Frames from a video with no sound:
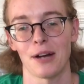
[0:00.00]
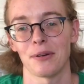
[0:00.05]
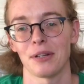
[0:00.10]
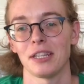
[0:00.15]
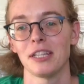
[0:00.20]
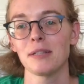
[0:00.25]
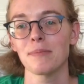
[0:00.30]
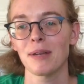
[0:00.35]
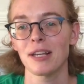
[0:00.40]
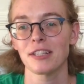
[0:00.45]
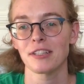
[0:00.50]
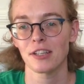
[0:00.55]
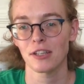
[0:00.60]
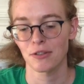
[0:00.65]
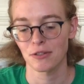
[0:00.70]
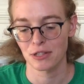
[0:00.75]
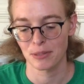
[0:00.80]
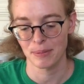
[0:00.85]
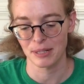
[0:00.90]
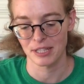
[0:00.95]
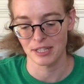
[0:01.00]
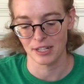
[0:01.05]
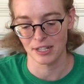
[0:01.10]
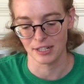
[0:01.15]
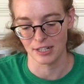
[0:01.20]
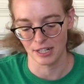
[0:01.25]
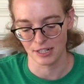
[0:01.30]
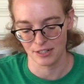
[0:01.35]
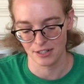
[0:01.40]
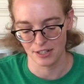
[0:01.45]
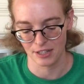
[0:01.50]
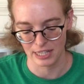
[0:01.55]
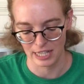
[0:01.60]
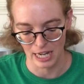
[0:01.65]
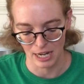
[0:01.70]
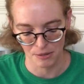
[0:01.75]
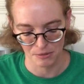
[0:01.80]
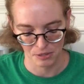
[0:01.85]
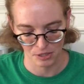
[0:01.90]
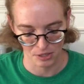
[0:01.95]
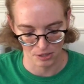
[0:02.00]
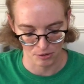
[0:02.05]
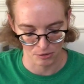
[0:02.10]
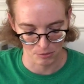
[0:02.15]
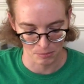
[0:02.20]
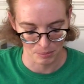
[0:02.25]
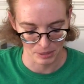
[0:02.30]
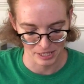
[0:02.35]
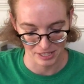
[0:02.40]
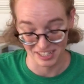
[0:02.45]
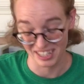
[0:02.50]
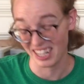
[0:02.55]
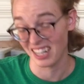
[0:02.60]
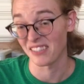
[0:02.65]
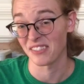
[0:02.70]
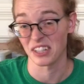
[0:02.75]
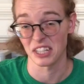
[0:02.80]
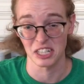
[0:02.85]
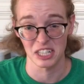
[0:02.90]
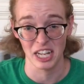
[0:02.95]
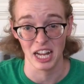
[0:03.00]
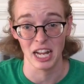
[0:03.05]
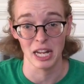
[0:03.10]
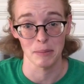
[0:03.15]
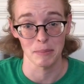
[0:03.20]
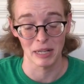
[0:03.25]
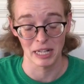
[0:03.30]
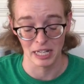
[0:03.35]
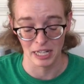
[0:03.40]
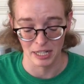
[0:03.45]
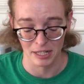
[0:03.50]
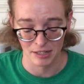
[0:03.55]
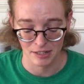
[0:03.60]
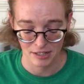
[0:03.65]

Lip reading: and this basket used to be sitting next to the couch at our old place to kind of contain my knitting